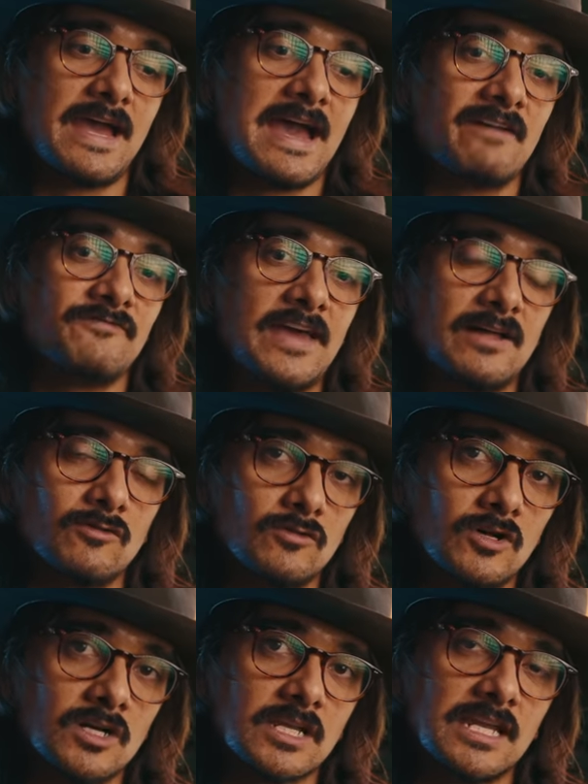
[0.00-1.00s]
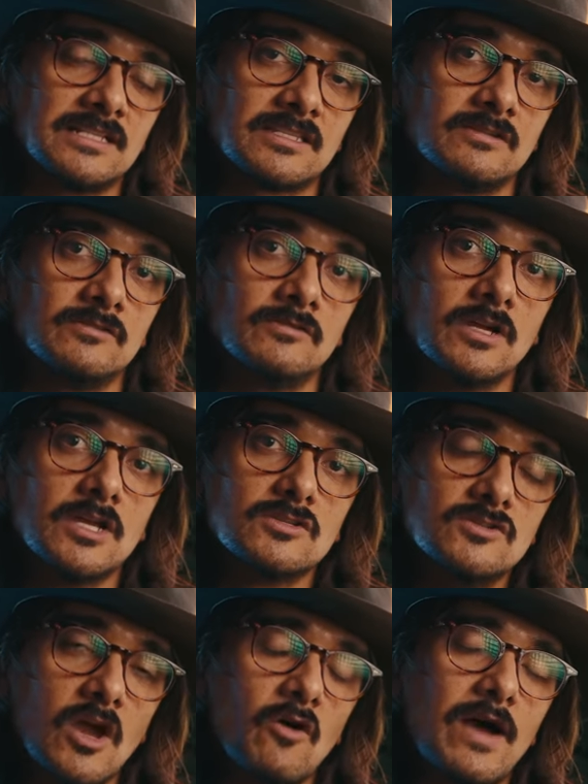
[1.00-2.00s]
have that look and to
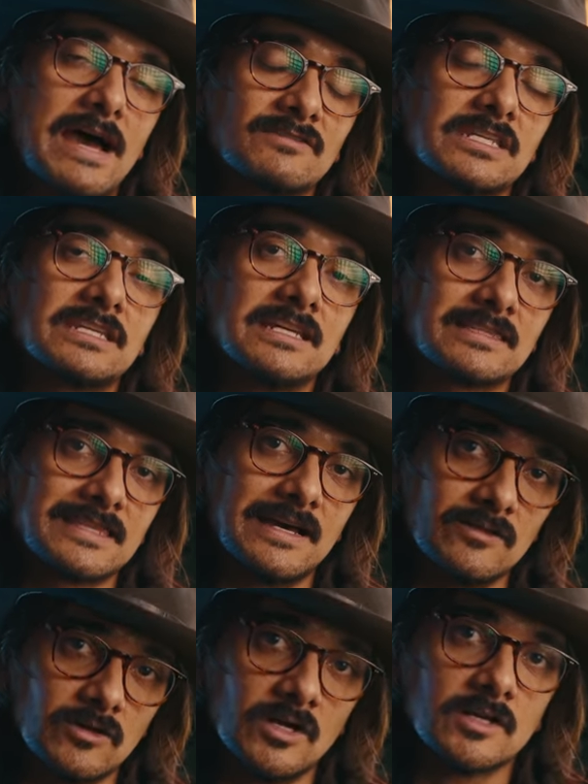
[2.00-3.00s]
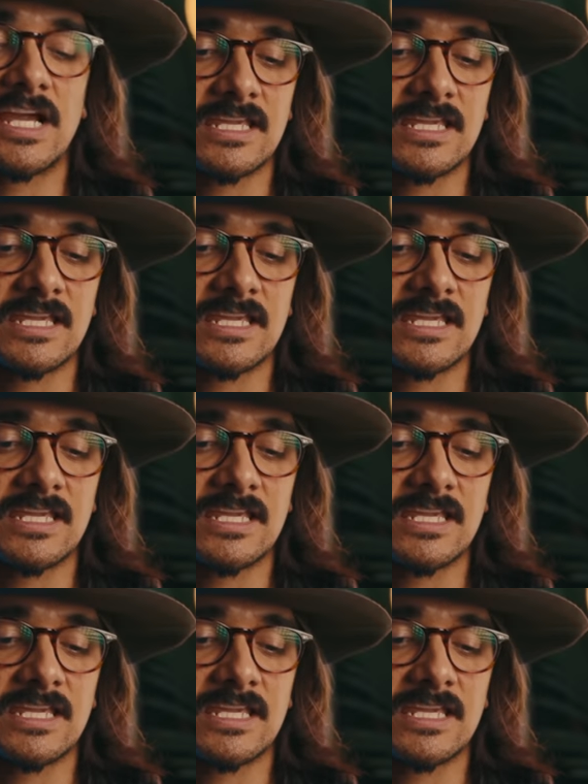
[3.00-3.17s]
know how to get that look.